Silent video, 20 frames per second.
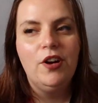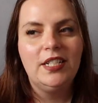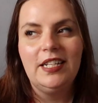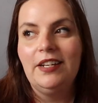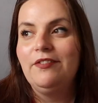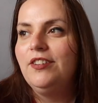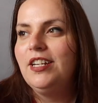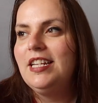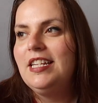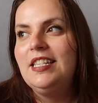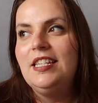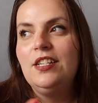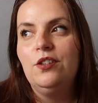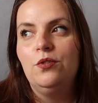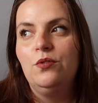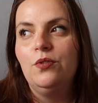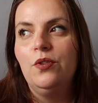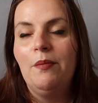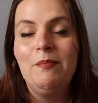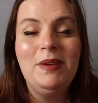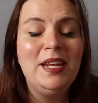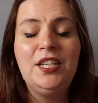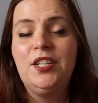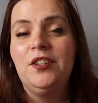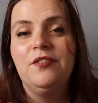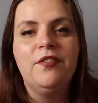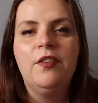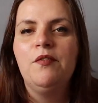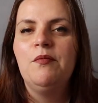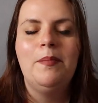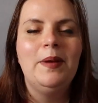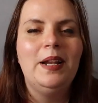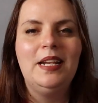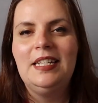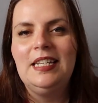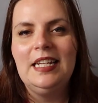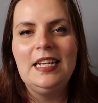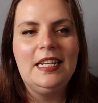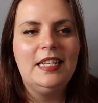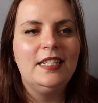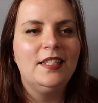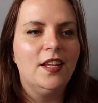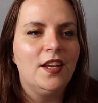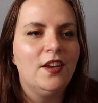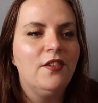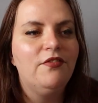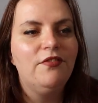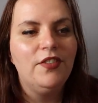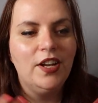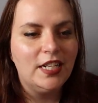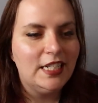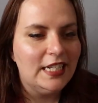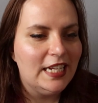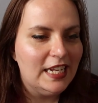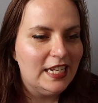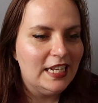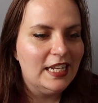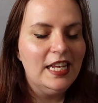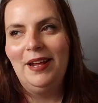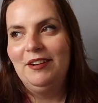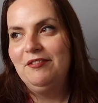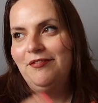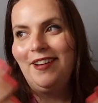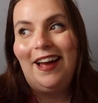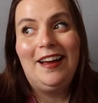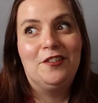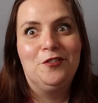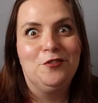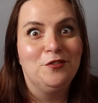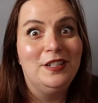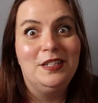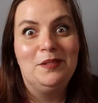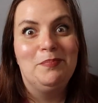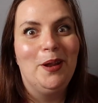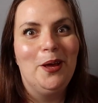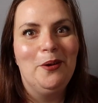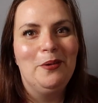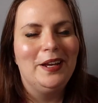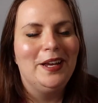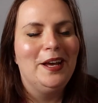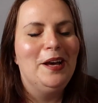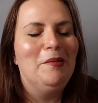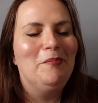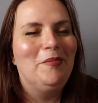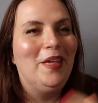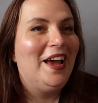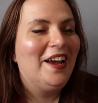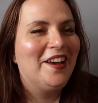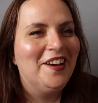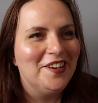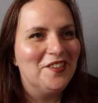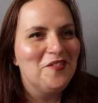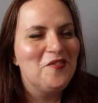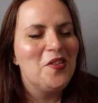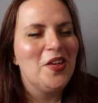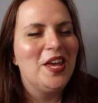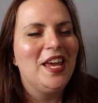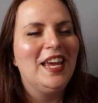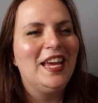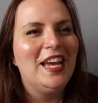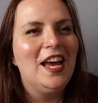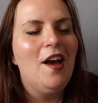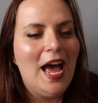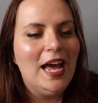are definitely still immediate vulnerabilities like flooding and factories blowing up, that kind of thing.